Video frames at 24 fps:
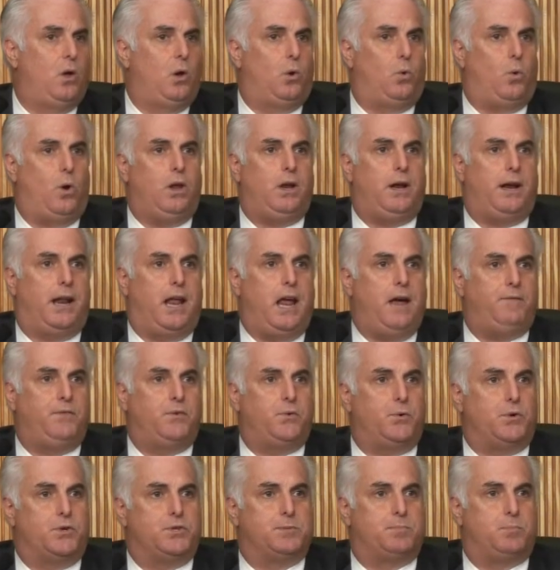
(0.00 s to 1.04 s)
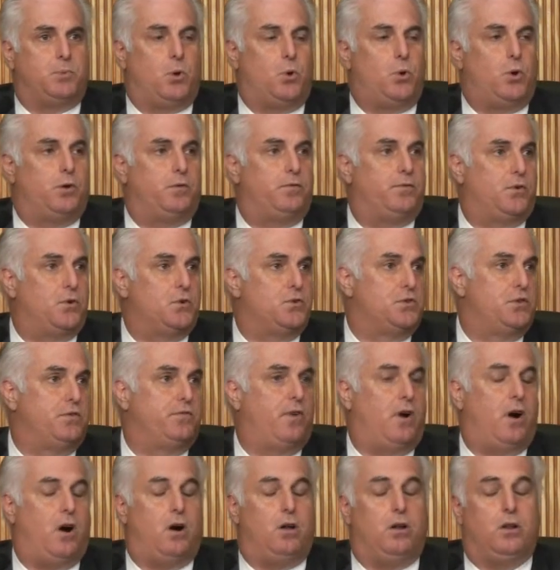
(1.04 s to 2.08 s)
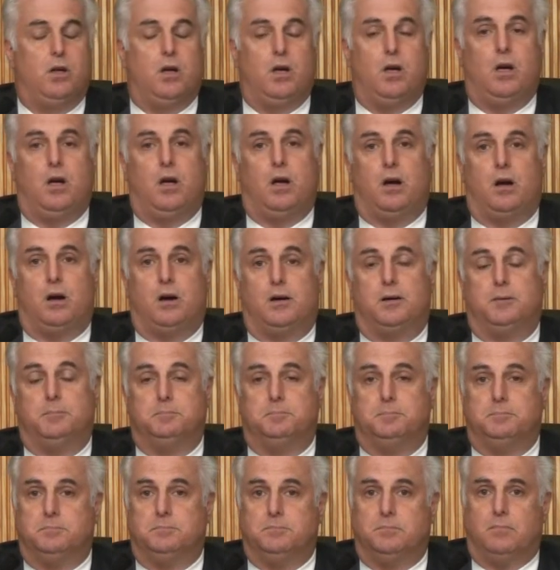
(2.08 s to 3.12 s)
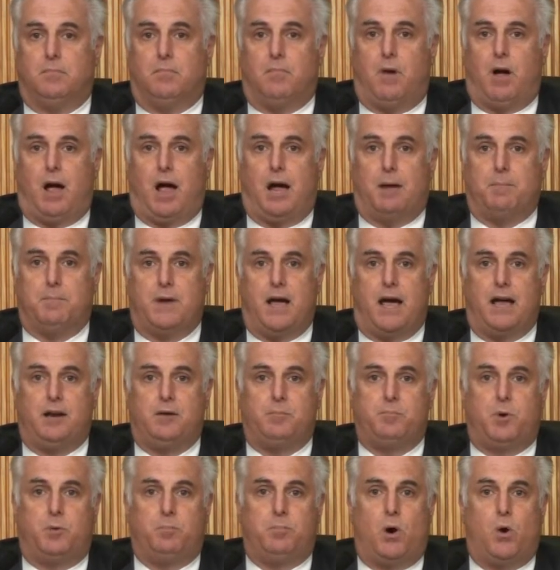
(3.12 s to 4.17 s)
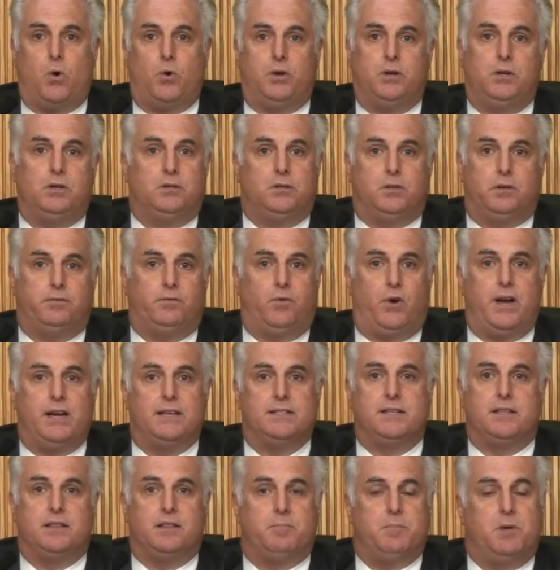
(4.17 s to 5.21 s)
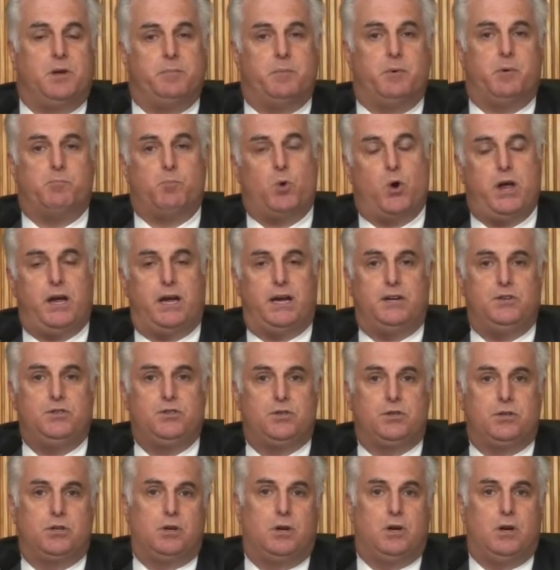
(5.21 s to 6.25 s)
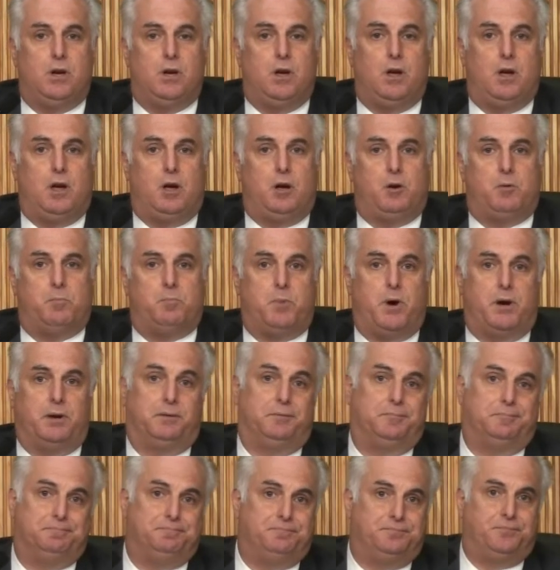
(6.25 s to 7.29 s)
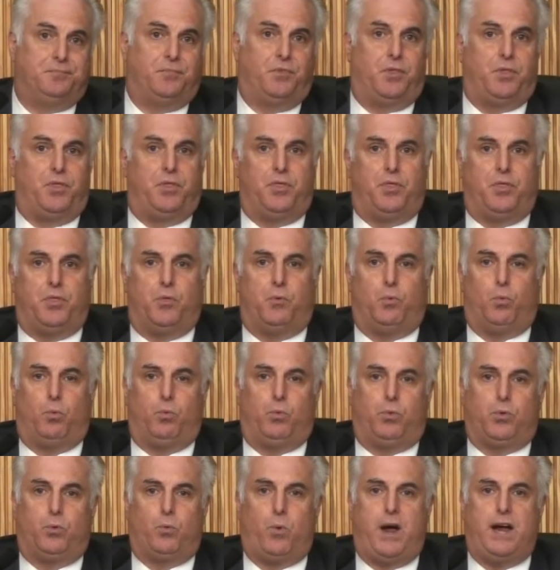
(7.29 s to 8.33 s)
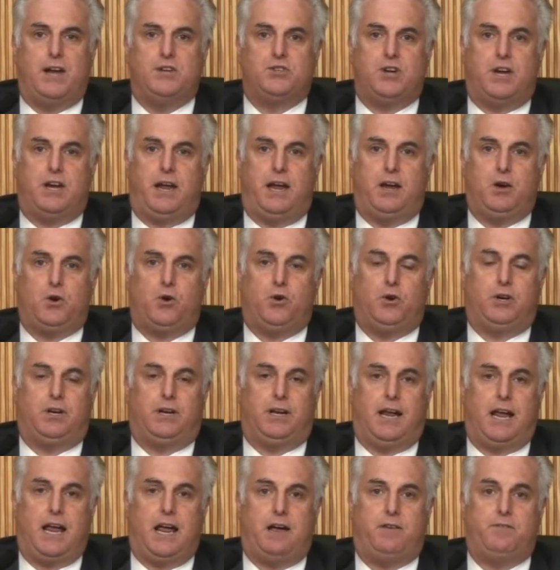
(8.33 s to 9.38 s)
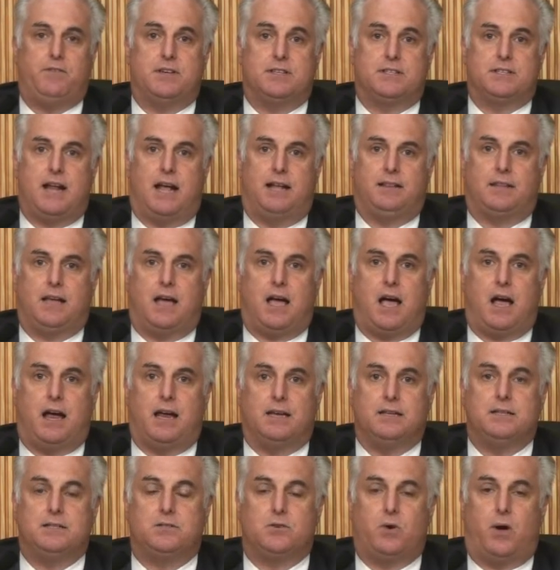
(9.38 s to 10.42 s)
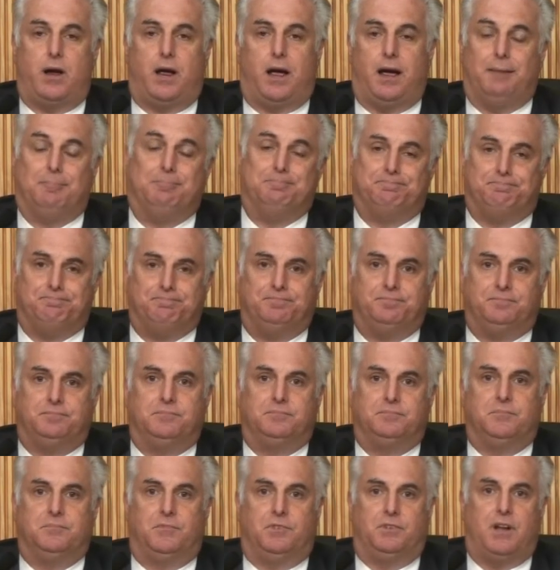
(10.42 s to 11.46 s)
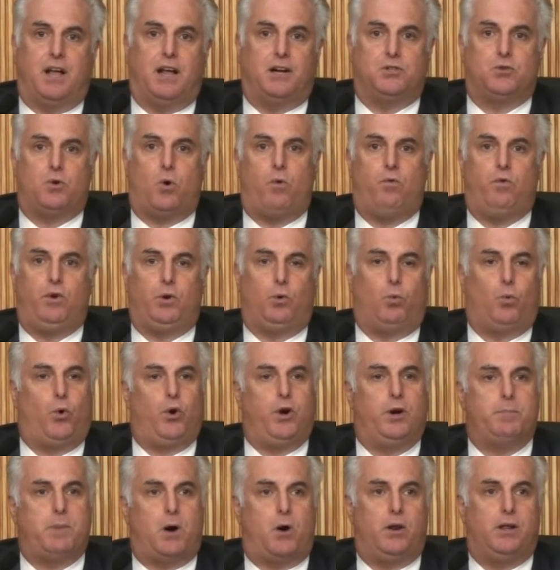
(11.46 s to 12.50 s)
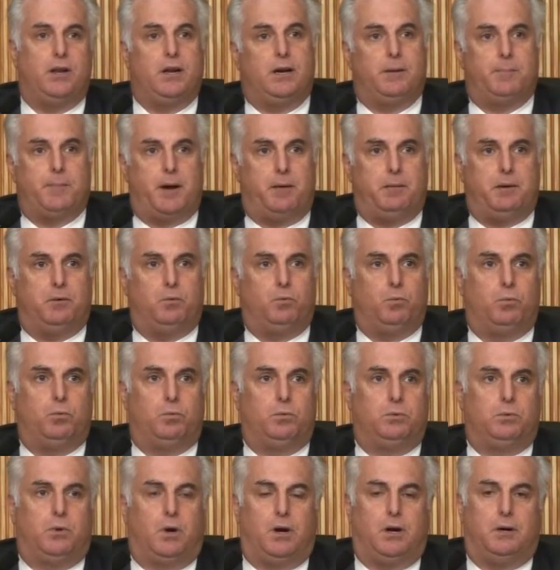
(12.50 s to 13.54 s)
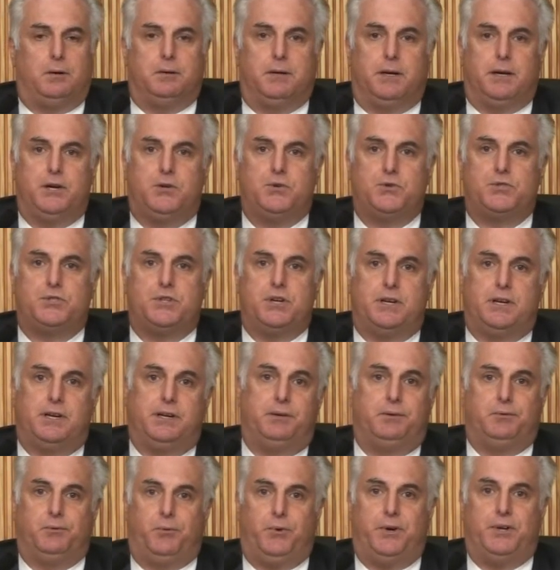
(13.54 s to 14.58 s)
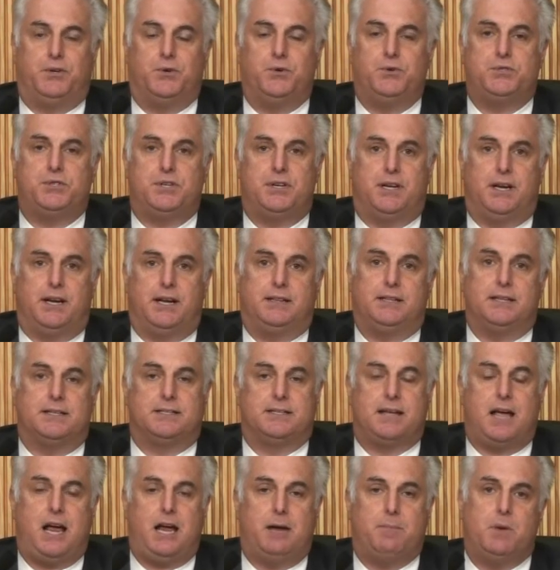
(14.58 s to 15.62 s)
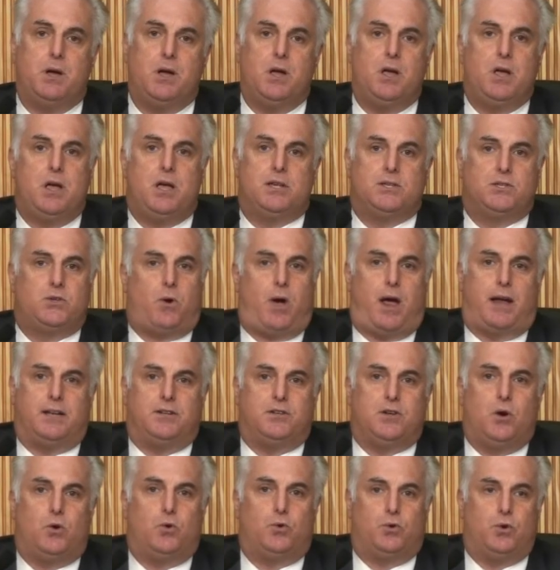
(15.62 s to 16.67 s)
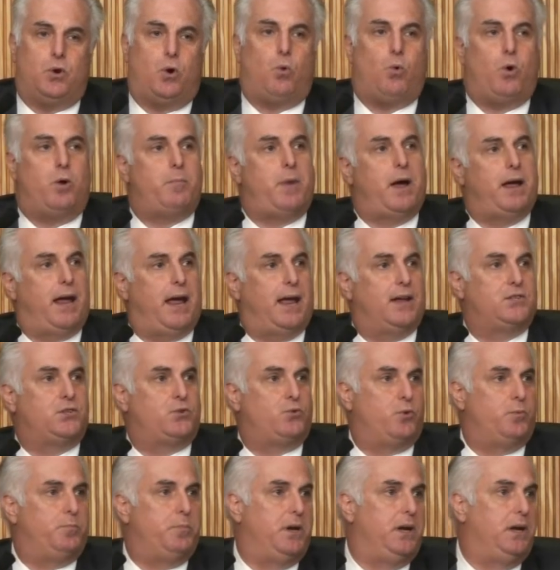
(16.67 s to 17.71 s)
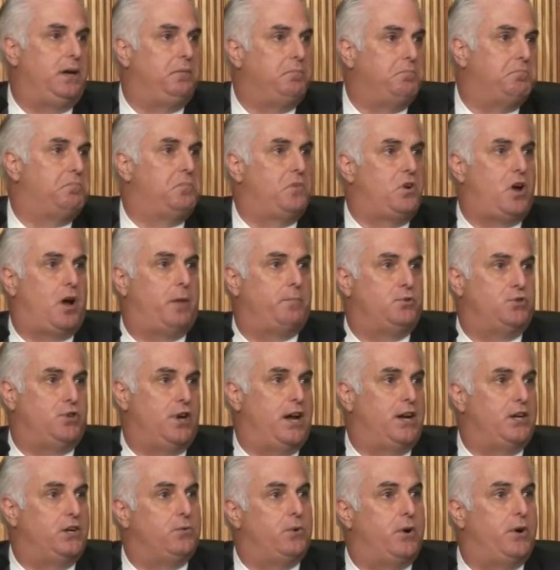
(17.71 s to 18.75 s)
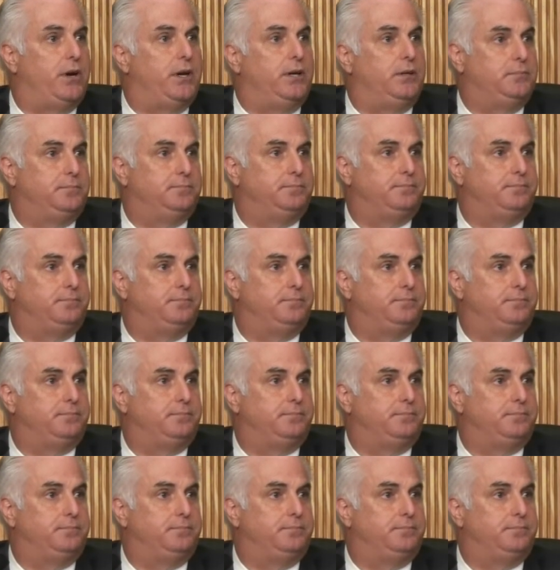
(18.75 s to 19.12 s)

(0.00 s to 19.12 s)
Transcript: Well, I'd have to explore it first of all. Um, I'm not a proponent of raising the minimum wage, but the, the wage they currently have is not the highest, so I, am not overly worried about it, and I'm not uh, interested in reducing it at this time. So I don't know what my answer would be come January.